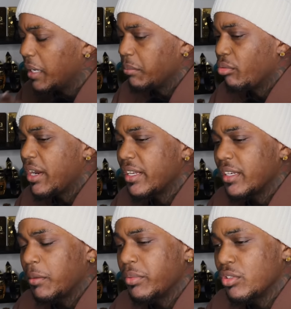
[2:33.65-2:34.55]
and bring
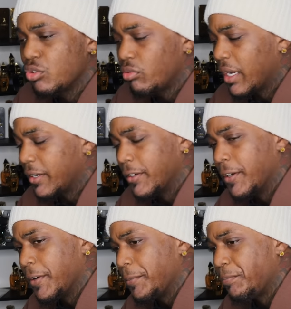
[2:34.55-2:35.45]
it up into like
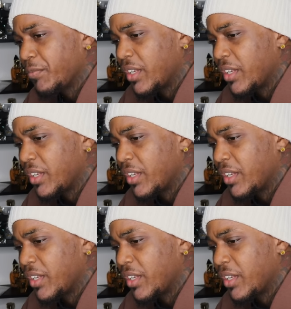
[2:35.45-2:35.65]
a